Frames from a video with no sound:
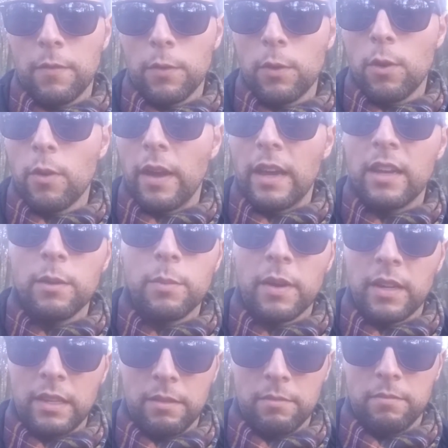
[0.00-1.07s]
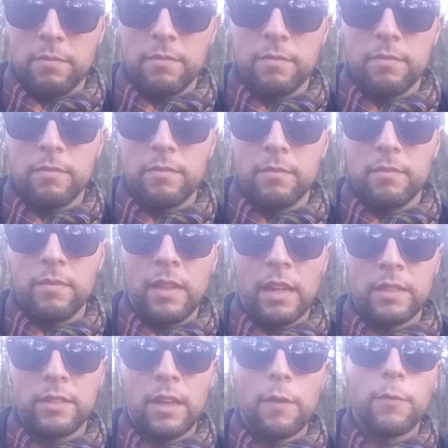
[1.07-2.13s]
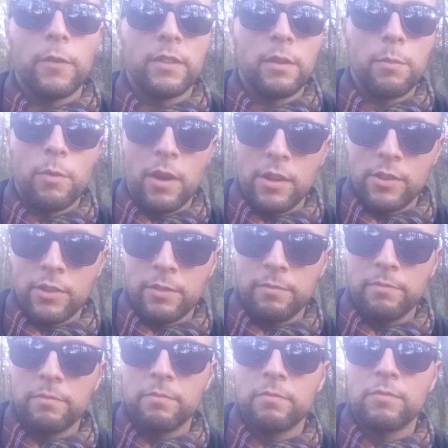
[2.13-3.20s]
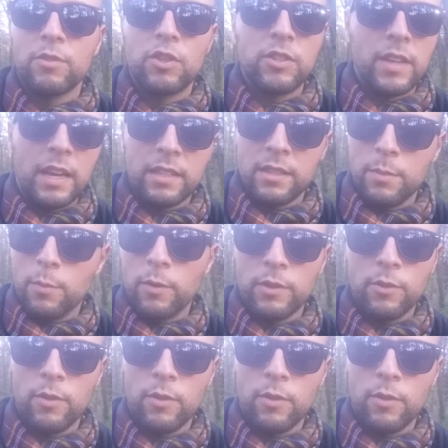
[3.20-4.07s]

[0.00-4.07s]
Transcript: if you know anybody that's suffering depression, just ask them